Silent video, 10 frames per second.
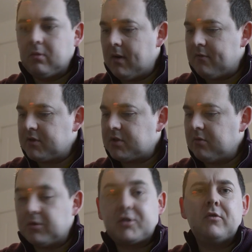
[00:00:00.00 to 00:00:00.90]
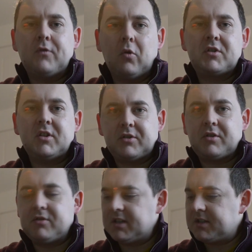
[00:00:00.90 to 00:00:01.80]
or whatever it's called, or the 240 or the
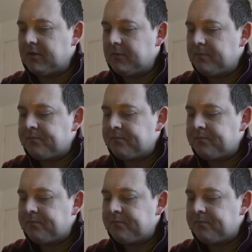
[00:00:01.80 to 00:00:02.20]
262.